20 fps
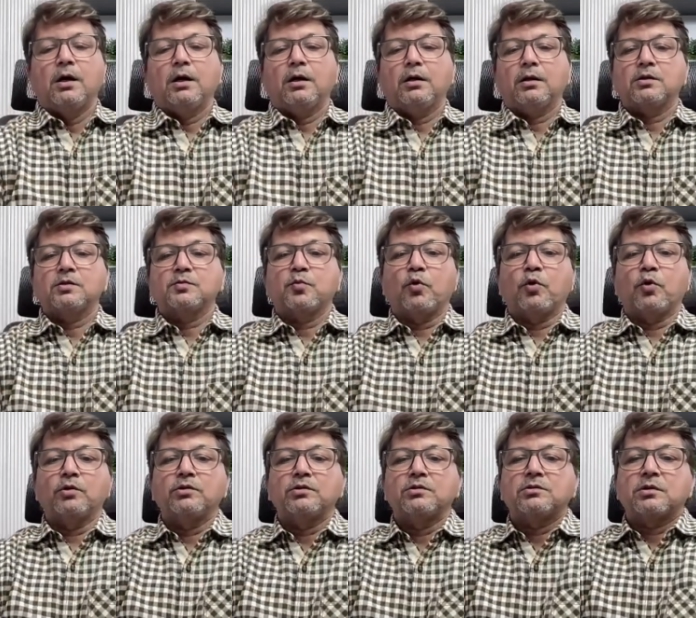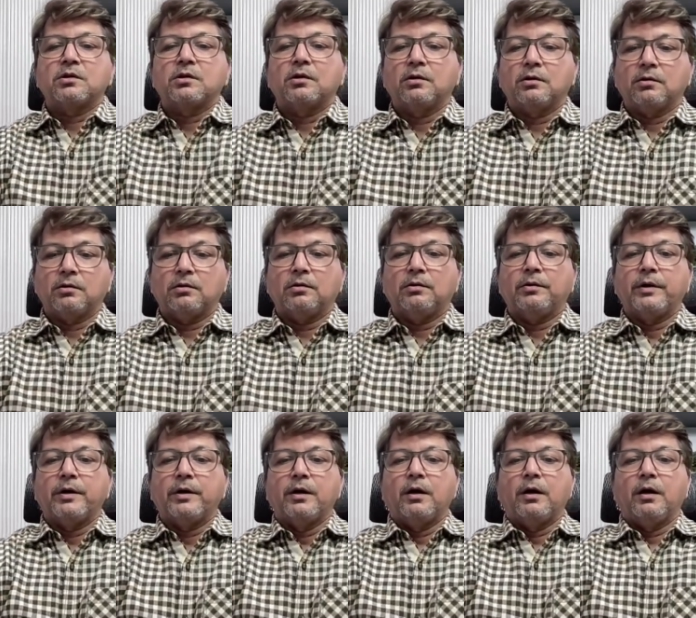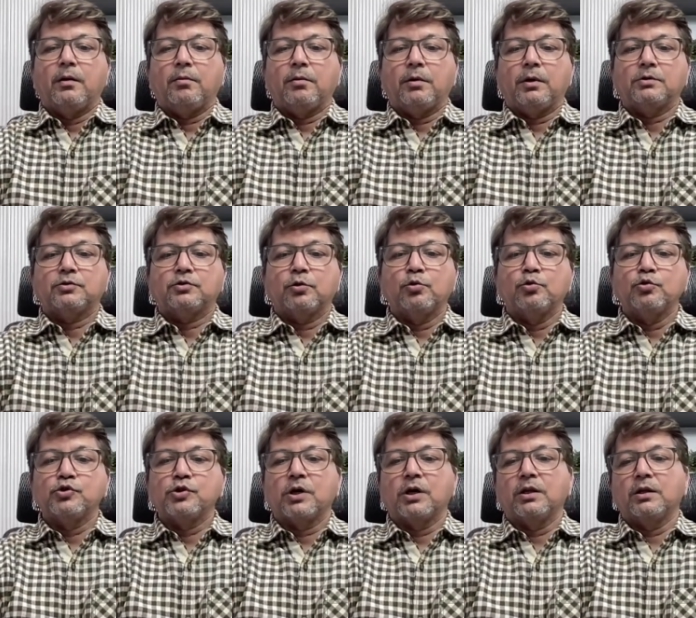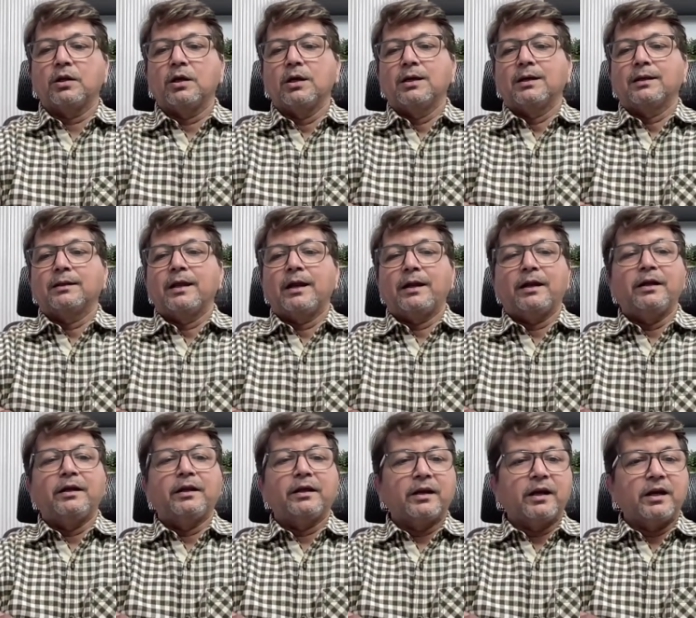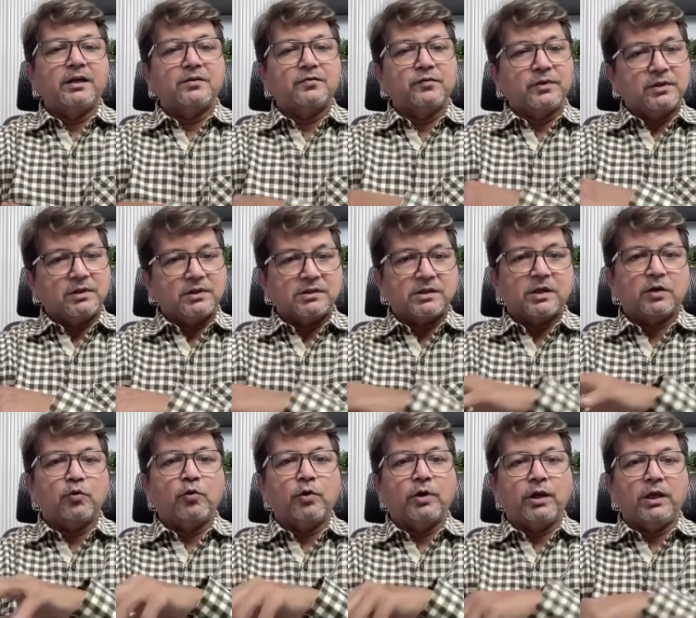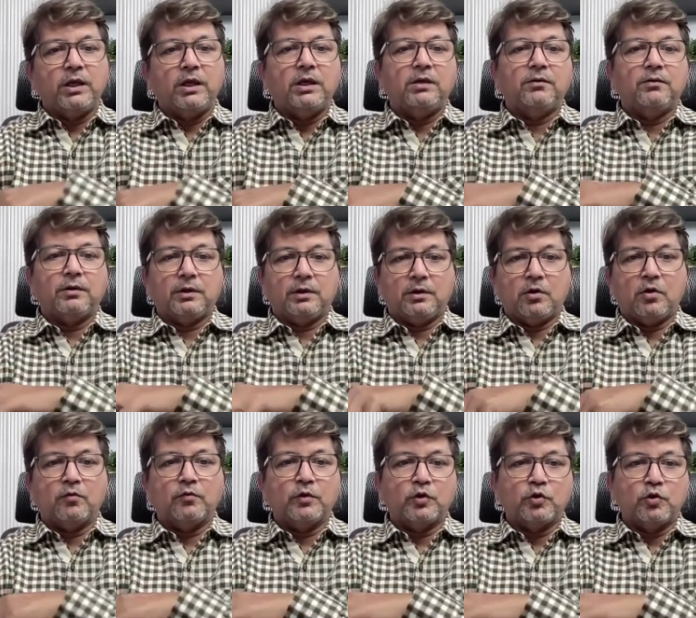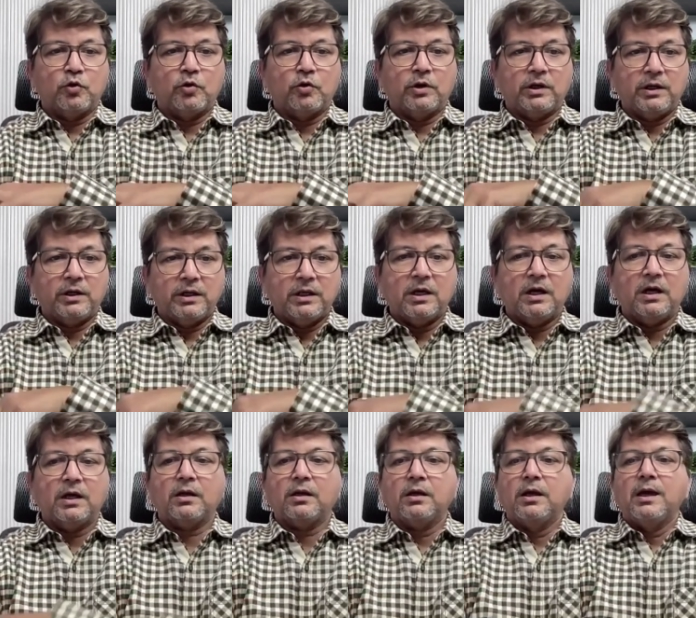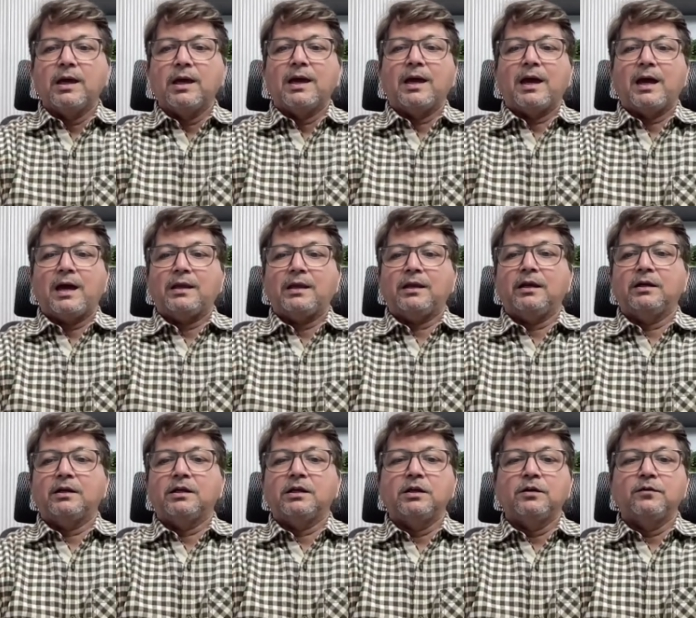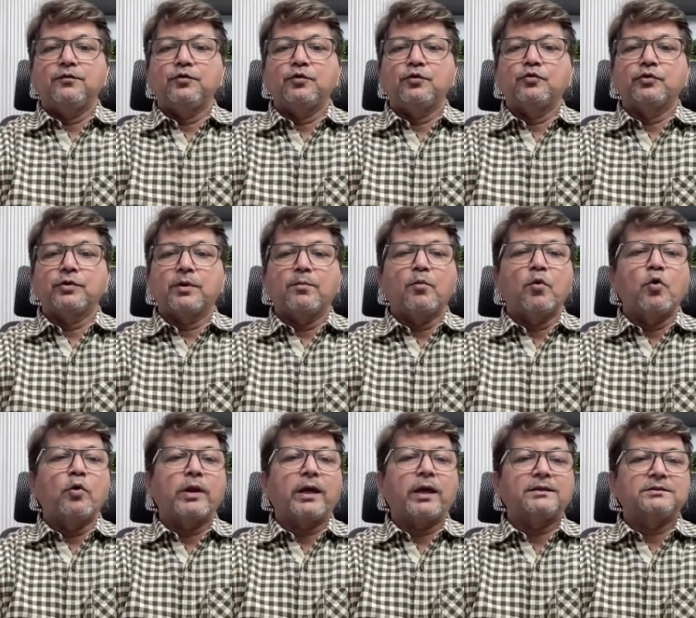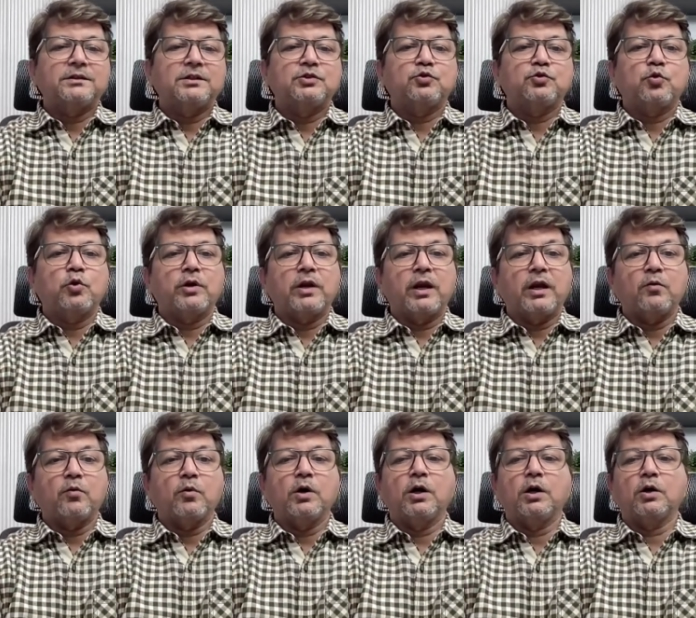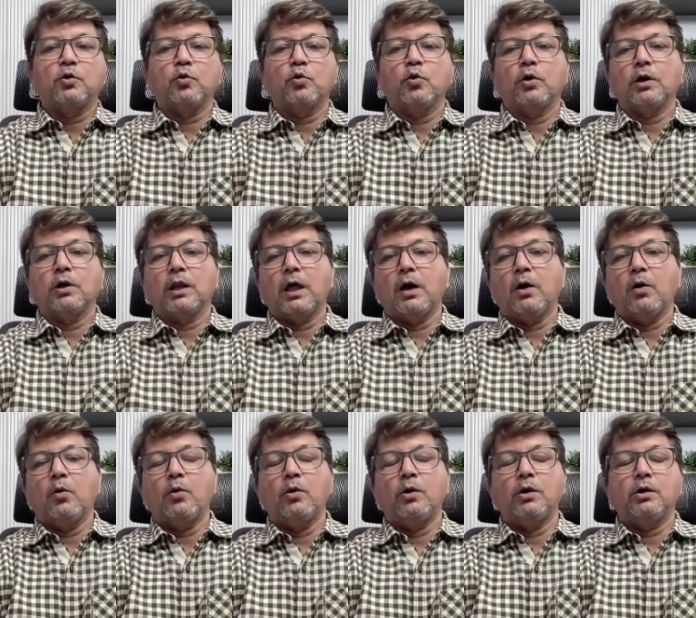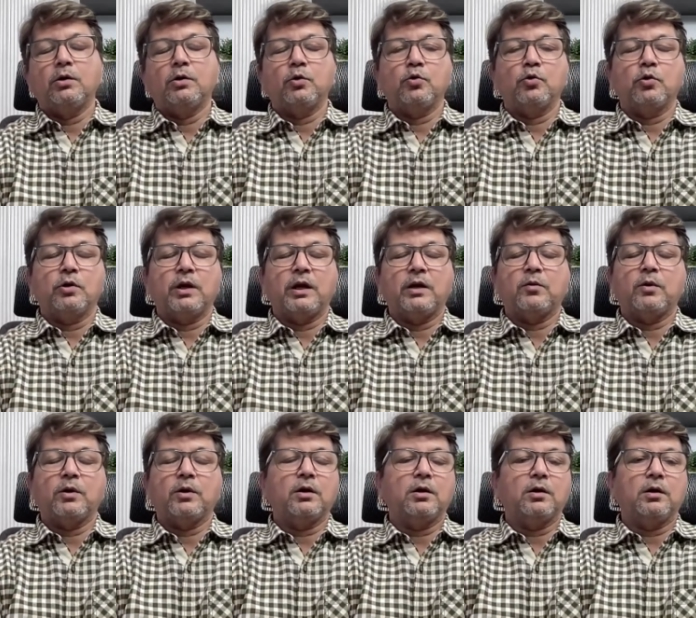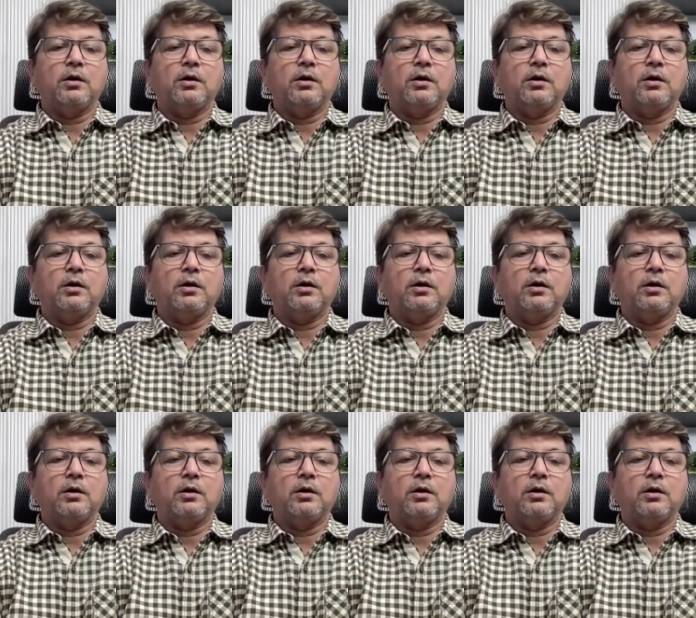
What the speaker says: response solution, that integrates with the security along with your EDR, and it gives you some more access to your network, to your cloud, to your network,